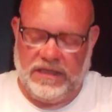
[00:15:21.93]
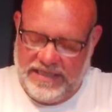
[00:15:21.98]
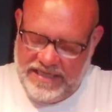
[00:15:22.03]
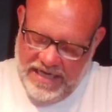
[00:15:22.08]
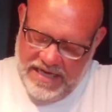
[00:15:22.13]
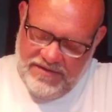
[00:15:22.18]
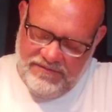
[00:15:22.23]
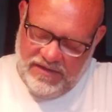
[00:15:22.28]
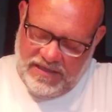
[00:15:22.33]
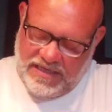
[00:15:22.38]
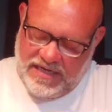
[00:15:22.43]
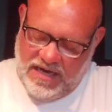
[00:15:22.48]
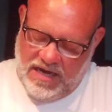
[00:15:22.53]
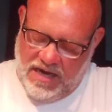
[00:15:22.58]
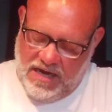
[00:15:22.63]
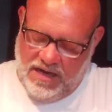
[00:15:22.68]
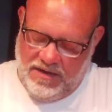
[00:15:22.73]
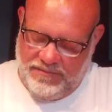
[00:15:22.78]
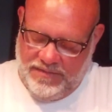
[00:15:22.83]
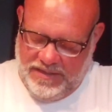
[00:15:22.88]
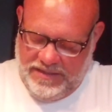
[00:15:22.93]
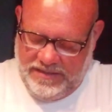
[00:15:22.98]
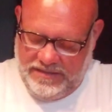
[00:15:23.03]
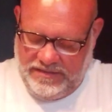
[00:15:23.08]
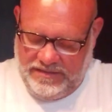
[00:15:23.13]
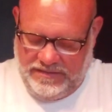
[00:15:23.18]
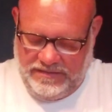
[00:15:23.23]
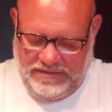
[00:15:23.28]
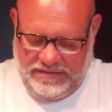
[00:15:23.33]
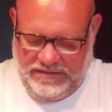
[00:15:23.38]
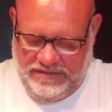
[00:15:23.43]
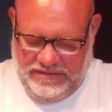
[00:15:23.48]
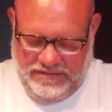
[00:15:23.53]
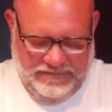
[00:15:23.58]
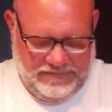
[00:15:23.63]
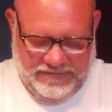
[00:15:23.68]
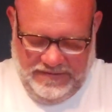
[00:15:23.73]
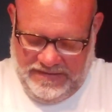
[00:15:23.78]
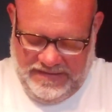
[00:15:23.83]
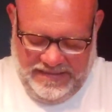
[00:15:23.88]
Leave a comment
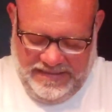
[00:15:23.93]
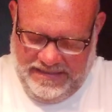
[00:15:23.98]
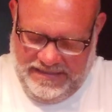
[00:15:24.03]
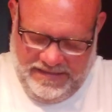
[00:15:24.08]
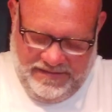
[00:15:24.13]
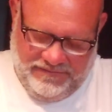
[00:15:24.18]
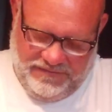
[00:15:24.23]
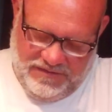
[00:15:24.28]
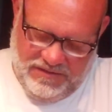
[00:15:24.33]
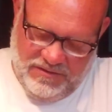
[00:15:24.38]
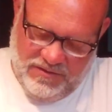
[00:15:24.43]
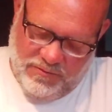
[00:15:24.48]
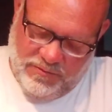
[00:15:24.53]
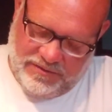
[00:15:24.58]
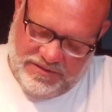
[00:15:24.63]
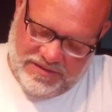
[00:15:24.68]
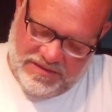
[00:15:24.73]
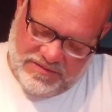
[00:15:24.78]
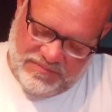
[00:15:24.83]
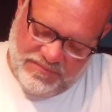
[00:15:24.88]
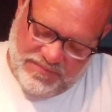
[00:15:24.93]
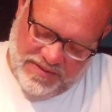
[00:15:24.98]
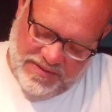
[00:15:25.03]
if you know what this